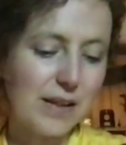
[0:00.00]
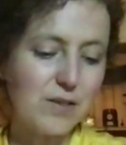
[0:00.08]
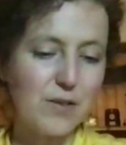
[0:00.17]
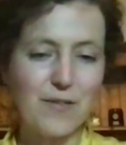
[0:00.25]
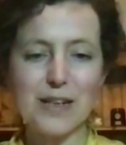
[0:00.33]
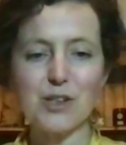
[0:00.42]
to
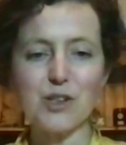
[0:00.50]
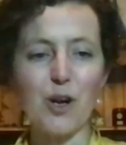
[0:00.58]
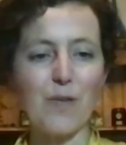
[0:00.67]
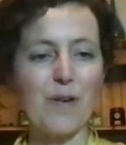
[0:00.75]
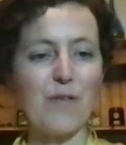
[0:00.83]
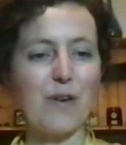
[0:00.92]
finish
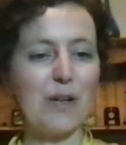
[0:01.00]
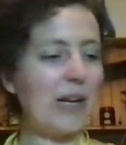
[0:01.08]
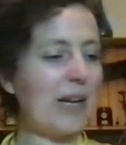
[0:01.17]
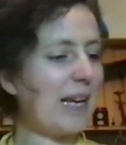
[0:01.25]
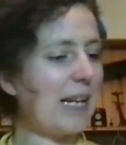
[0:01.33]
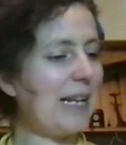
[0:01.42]
off, if you'd
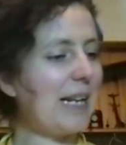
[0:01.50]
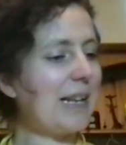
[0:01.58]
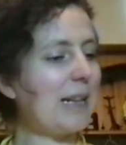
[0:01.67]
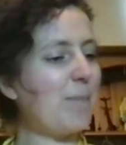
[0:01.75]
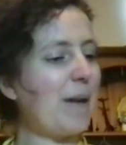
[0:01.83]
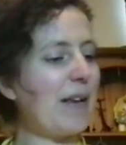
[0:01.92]
like a
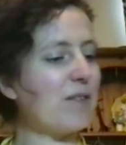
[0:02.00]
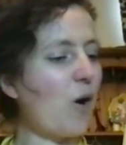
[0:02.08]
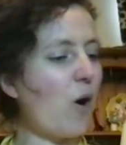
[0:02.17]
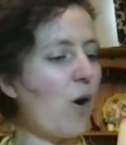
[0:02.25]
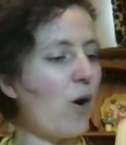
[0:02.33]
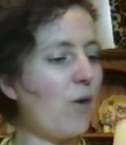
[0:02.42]
little bit
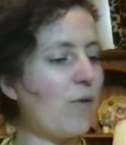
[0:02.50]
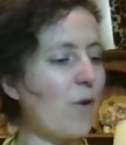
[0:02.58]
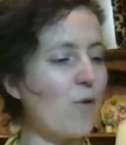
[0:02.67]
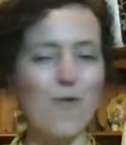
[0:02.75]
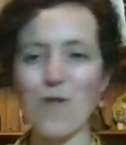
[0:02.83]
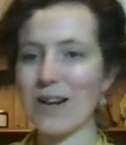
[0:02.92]
of
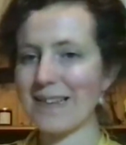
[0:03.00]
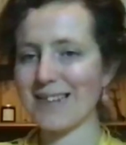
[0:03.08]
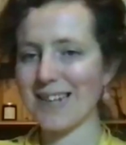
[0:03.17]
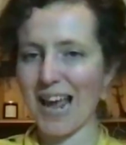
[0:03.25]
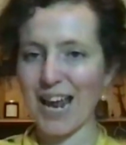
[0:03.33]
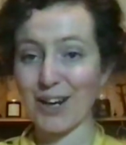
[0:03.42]

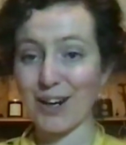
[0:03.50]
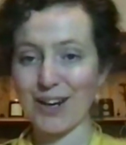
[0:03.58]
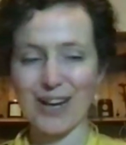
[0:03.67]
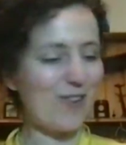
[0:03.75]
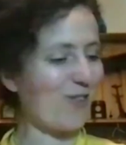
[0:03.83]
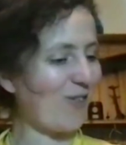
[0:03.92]
wrist
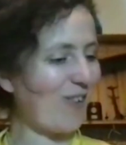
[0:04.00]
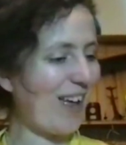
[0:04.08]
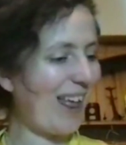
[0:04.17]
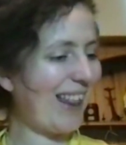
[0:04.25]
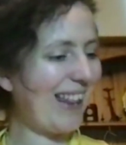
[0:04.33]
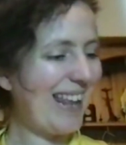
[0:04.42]
candy as
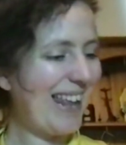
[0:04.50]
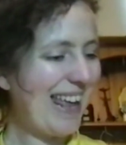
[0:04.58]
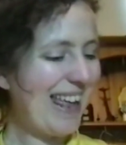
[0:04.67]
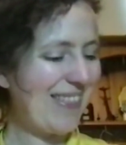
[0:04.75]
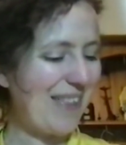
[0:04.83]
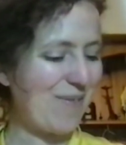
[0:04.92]
well,
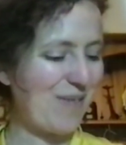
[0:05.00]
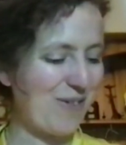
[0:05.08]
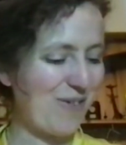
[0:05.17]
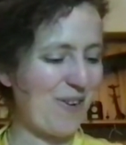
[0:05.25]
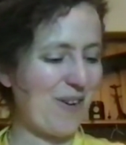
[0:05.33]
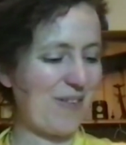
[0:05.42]
then
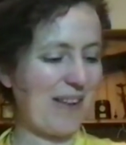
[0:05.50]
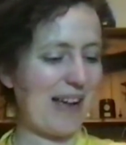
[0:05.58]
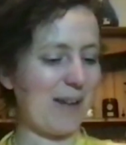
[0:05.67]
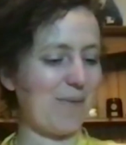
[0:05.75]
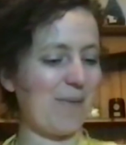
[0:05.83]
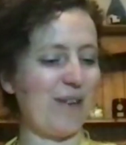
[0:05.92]
we've got
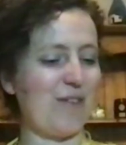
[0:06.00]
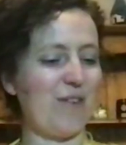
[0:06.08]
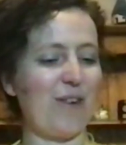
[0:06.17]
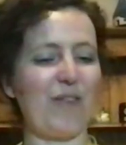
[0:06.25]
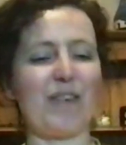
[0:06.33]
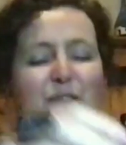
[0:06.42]
that, and we do this